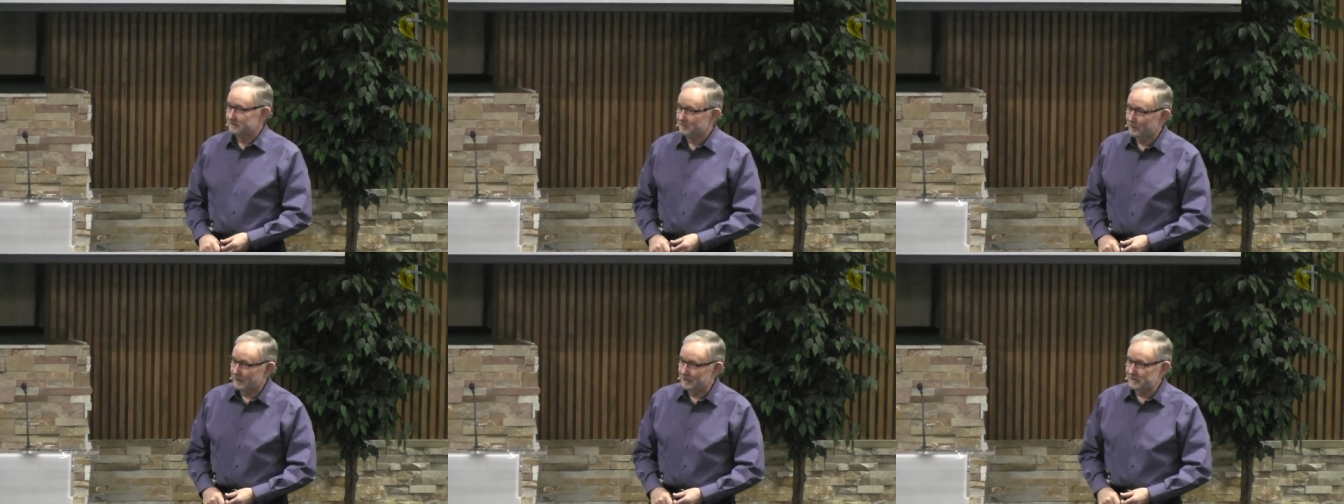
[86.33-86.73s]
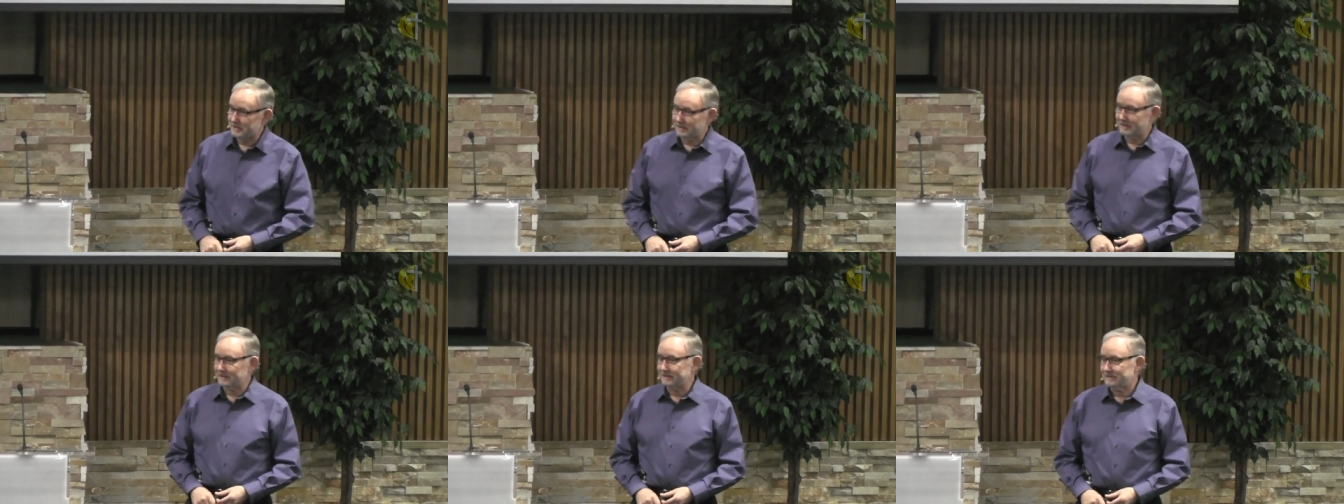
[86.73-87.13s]

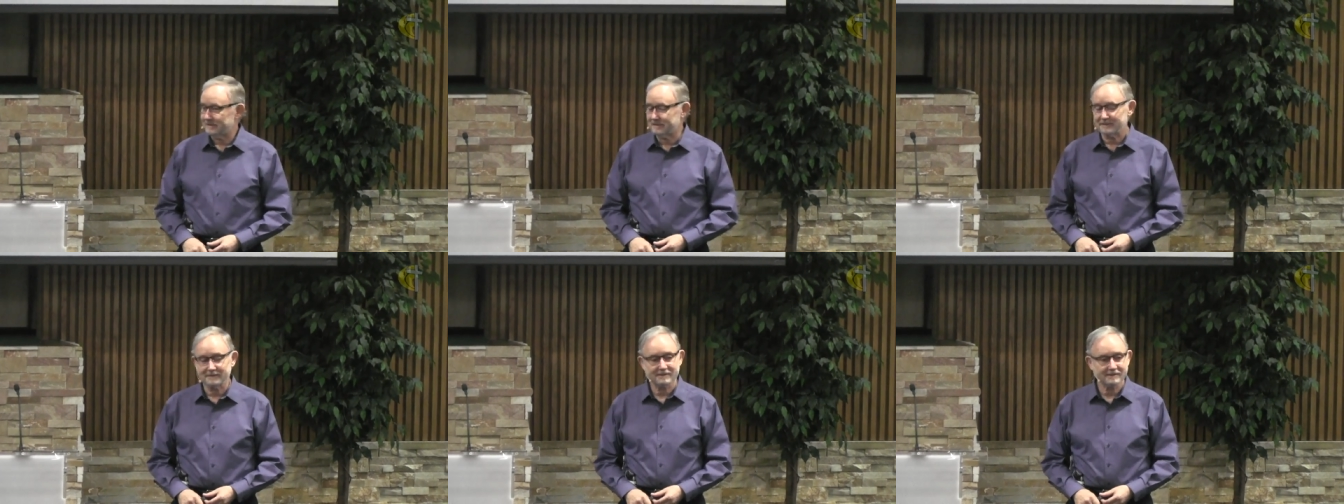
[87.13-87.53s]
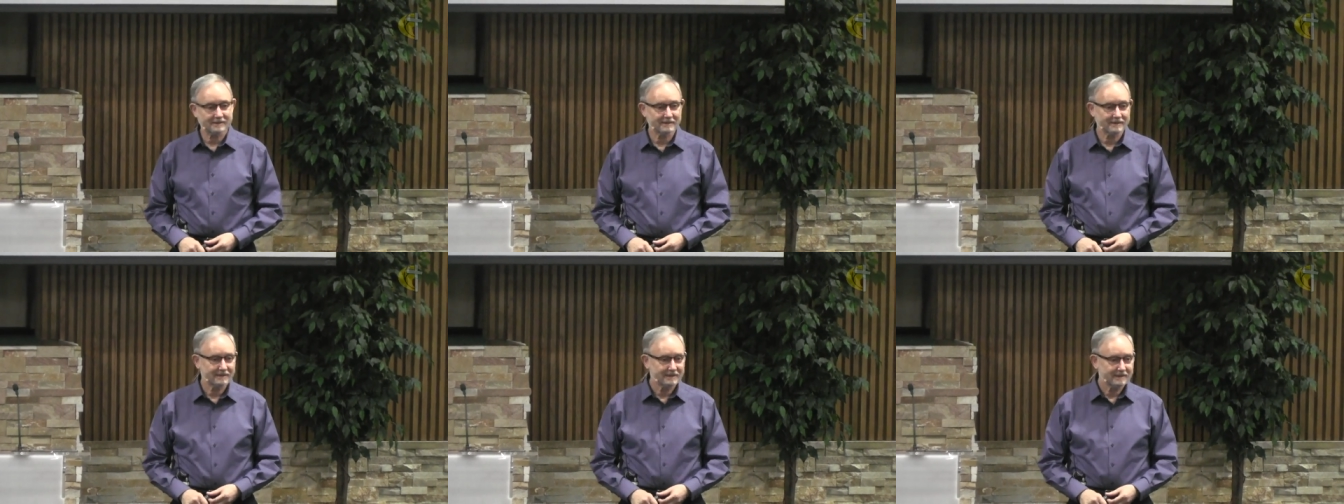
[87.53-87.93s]
watching,
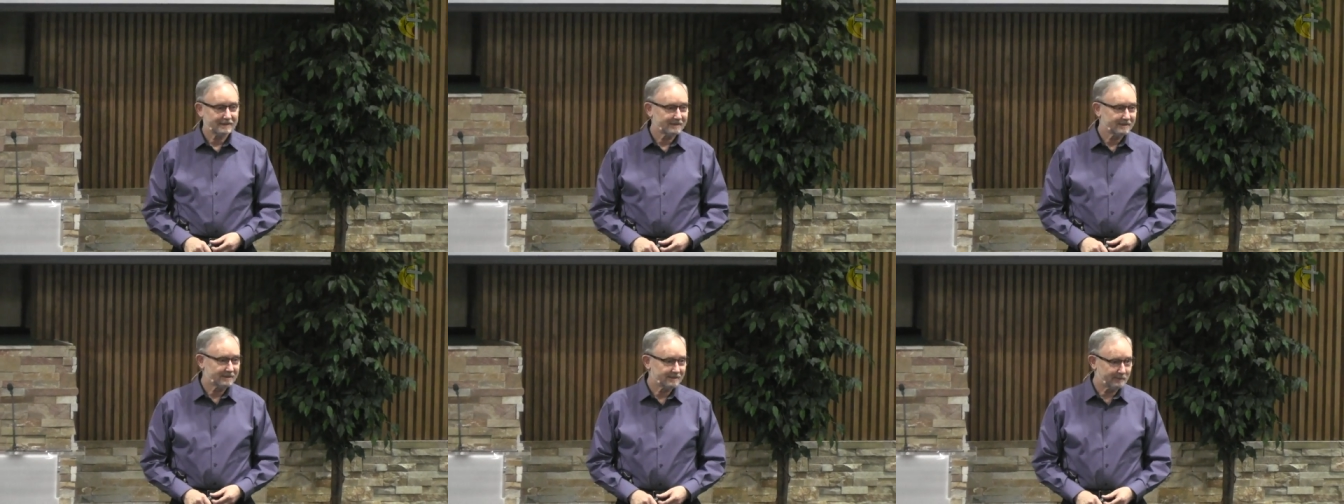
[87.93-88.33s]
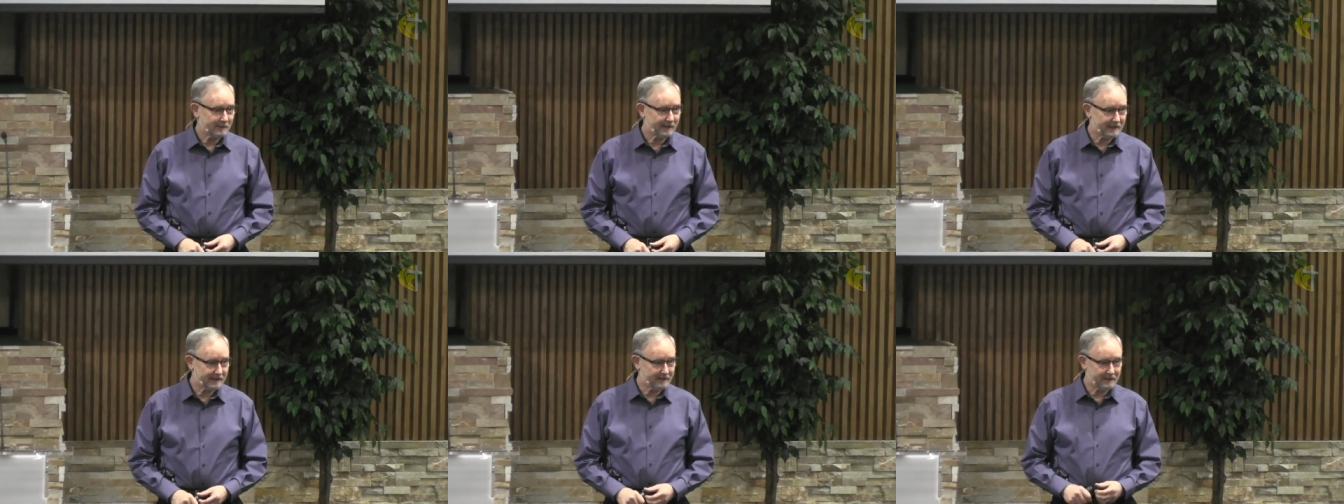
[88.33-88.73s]

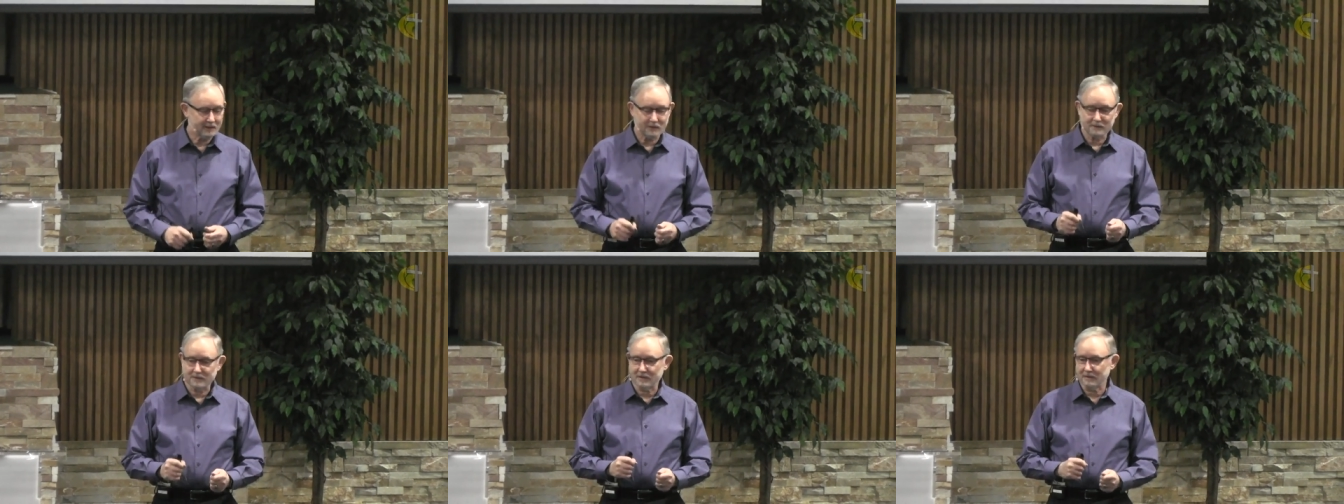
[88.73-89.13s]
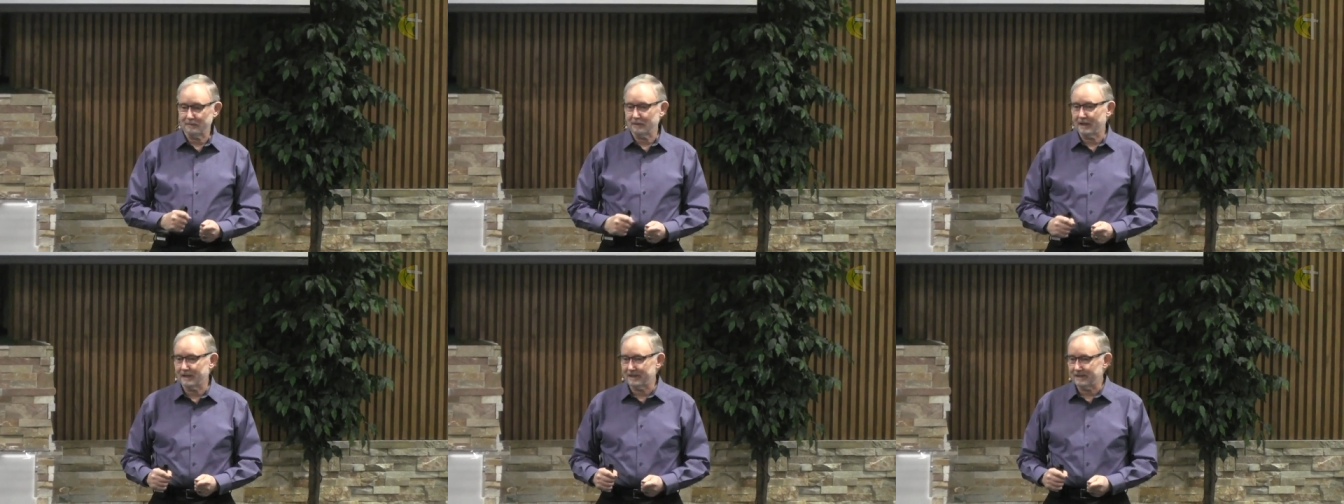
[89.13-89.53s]
reading the notes you're
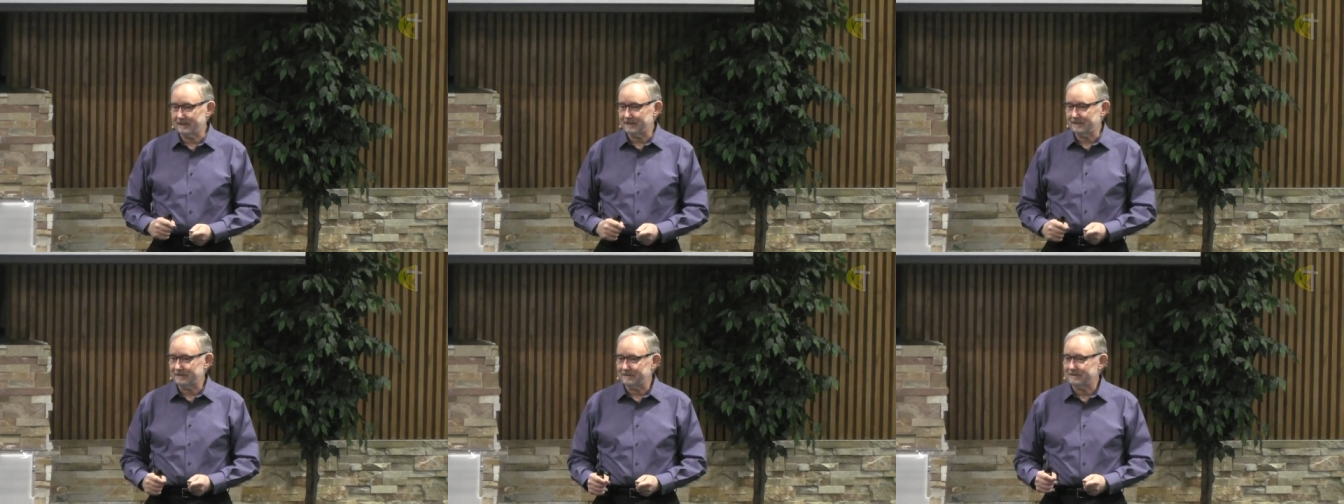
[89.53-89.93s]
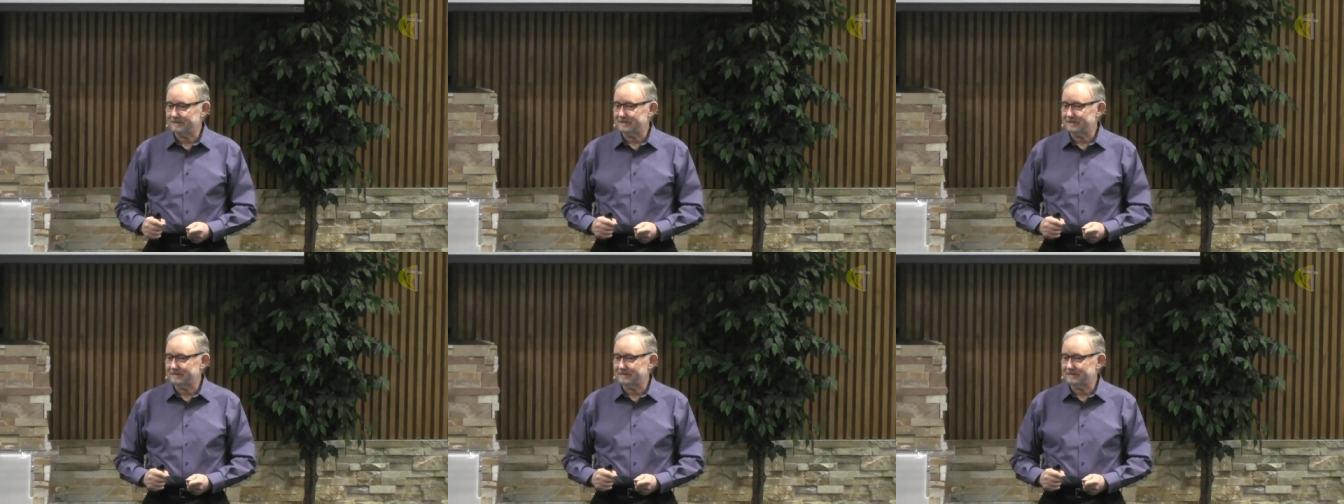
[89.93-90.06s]
writing,